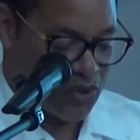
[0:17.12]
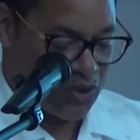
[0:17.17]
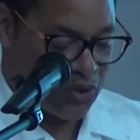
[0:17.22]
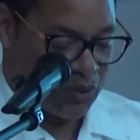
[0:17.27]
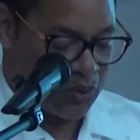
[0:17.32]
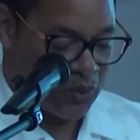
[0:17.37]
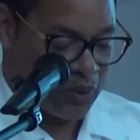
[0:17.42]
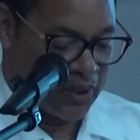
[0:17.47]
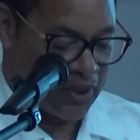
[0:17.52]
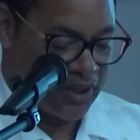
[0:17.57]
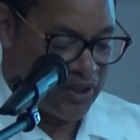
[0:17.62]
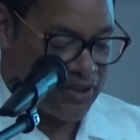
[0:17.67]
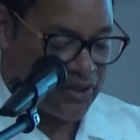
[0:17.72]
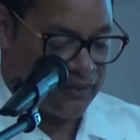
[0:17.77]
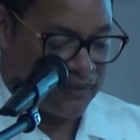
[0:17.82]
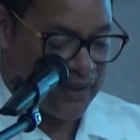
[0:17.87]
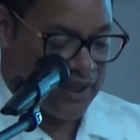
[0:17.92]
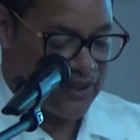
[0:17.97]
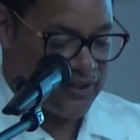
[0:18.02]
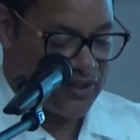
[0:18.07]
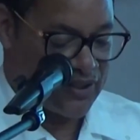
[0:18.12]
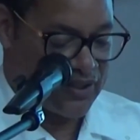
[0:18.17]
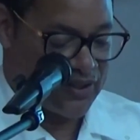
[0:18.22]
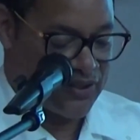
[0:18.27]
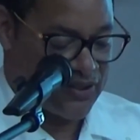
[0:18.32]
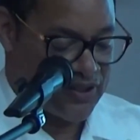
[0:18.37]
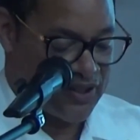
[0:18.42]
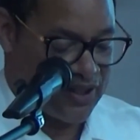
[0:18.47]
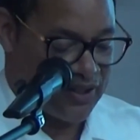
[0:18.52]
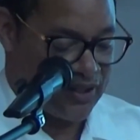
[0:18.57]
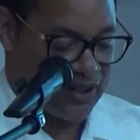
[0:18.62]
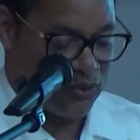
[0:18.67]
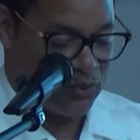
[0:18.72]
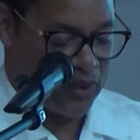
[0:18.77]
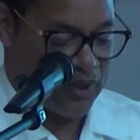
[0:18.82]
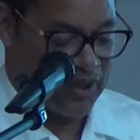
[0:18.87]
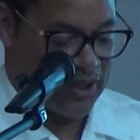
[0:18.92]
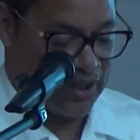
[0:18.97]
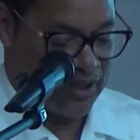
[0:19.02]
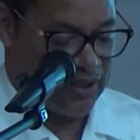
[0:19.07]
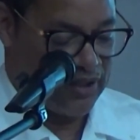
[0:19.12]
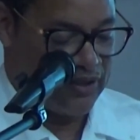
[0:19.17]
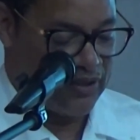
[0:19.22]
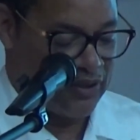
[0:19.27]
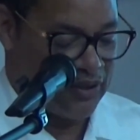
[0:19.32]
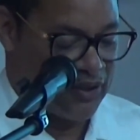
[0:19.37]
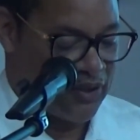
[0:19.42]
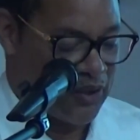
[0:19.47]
through. And suffice it to say that we did.